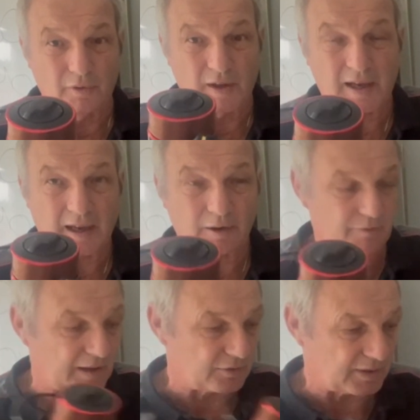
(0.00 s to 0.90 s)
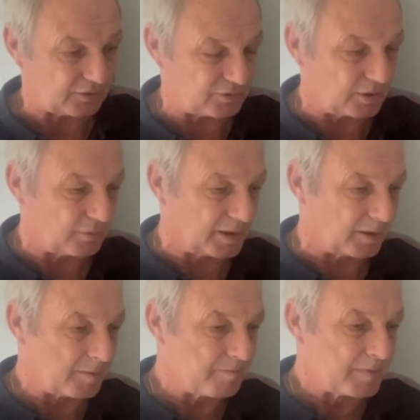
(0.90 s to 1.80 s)
They are a fantastic reel.
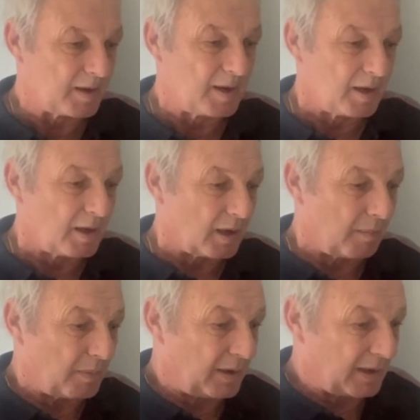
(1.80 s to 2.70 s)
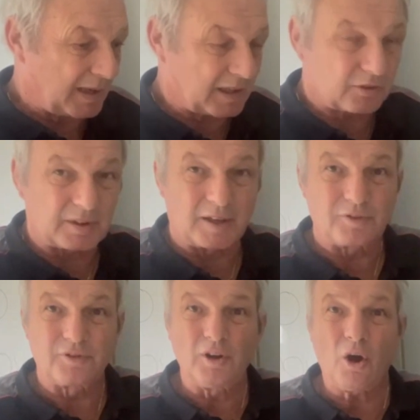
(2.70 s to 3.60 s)
And like I
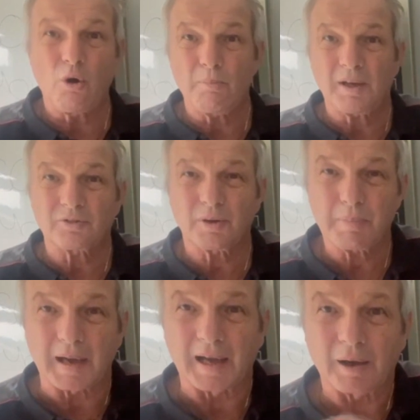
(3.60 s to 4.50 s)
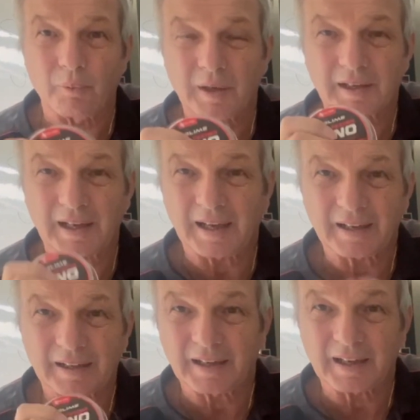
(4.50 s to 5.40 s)
said, don't mess about with
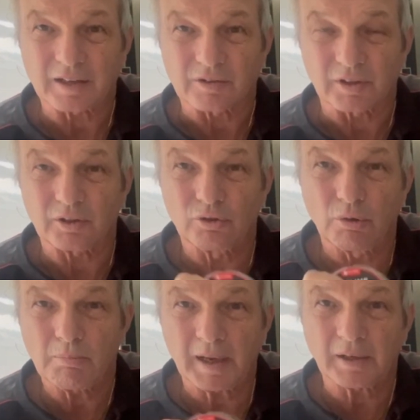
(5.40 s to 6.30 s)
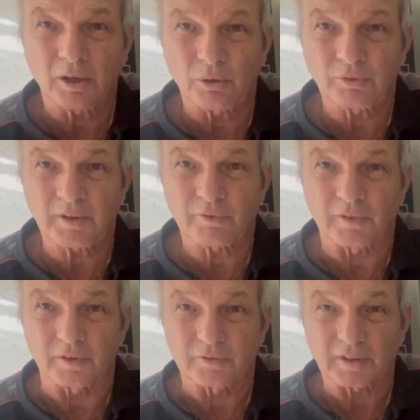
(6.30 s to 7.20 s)
light lines. It don't make no
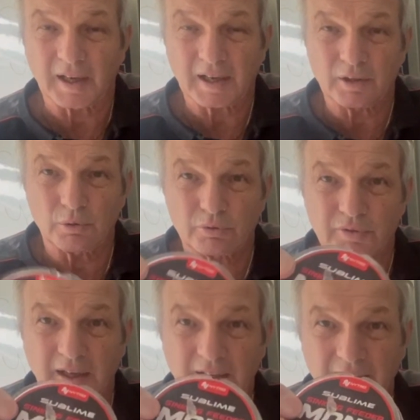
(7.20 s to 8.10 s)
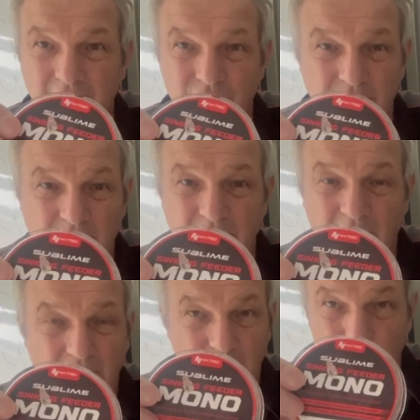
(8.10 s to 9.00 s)
difference. I use that, like I said,
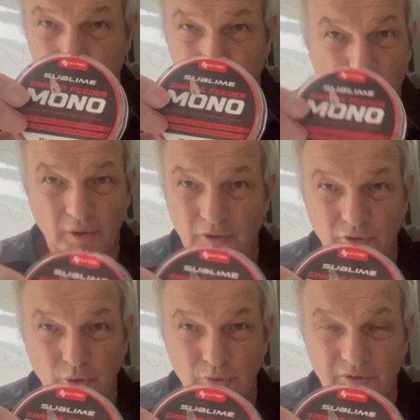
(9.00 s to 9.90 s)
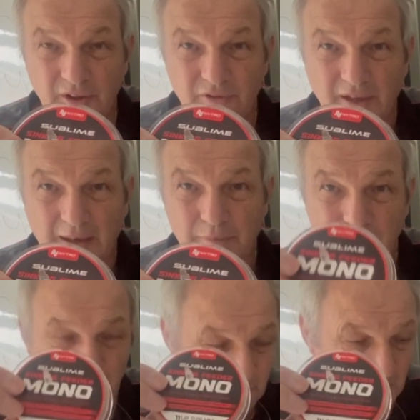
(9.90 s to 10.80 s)
I use 0.26
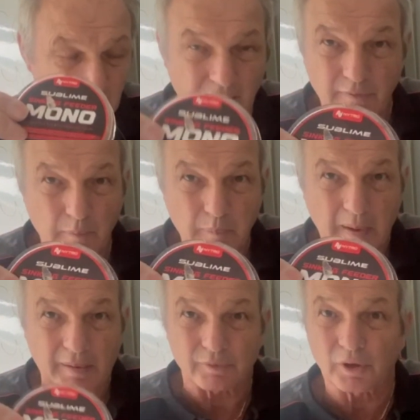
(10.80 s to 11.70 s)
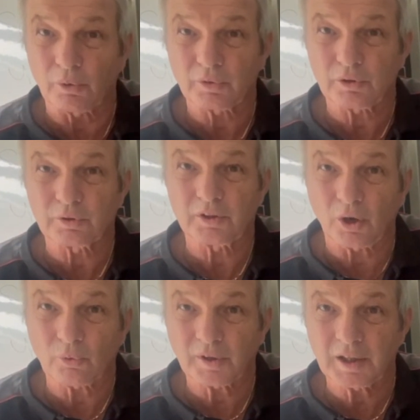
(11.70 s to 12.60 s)
diameter. It's 11 pound. You
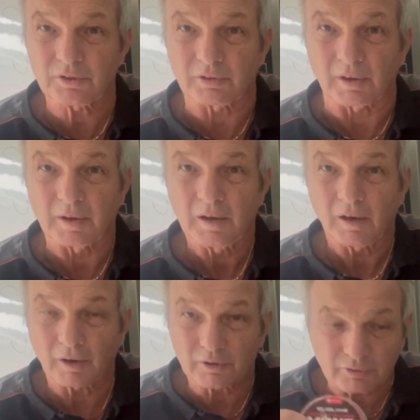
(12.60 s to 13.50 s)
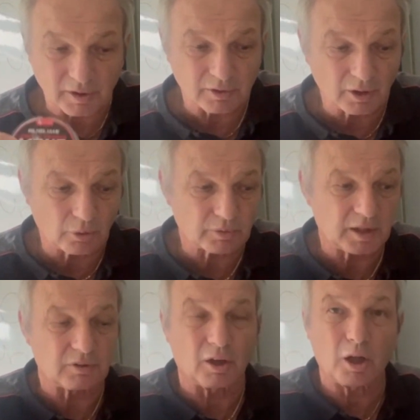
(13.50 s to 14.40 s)
don't need to. Honestly, you don't
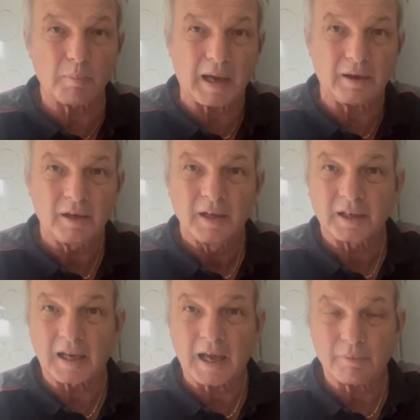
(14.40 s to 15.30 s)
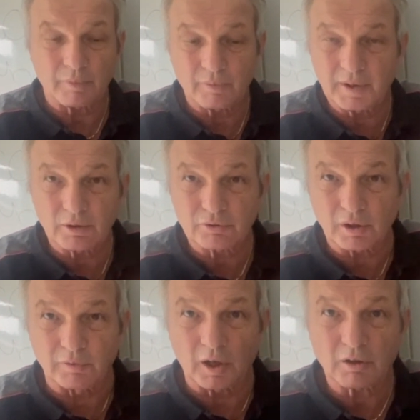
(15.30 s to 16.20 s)
need to. All my carp reels
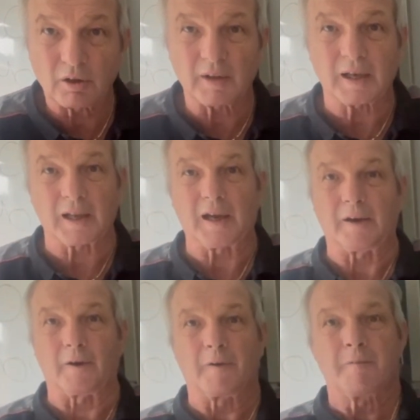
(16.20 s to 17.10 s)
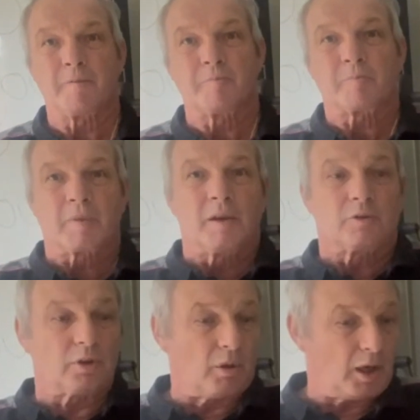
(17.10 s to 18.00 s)
have all got that line on.
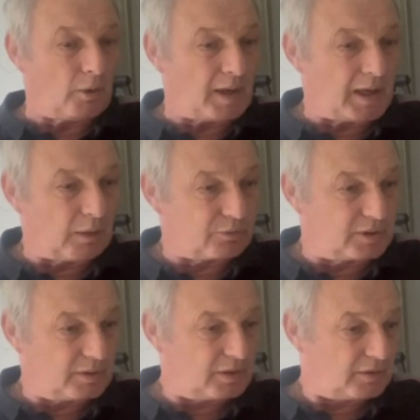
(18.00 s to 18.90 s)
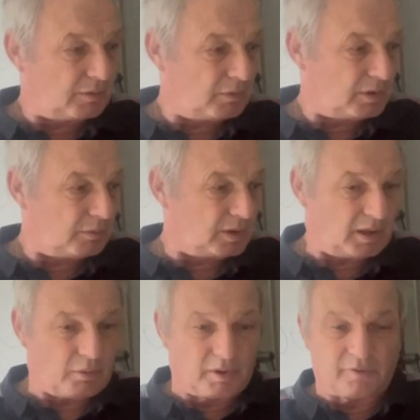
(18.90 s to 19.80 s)
So I hope that helps you,
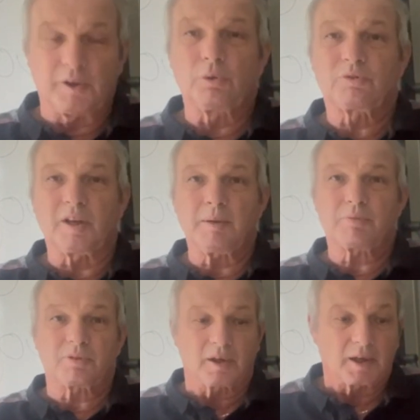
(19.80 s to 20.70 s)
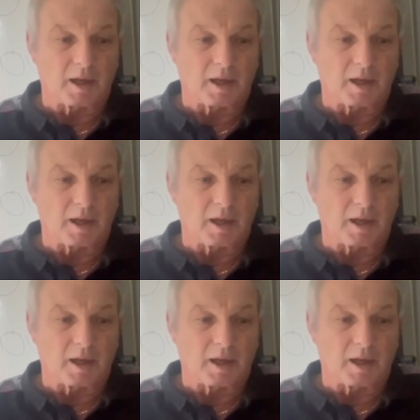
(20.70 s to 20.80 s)
with a few tips.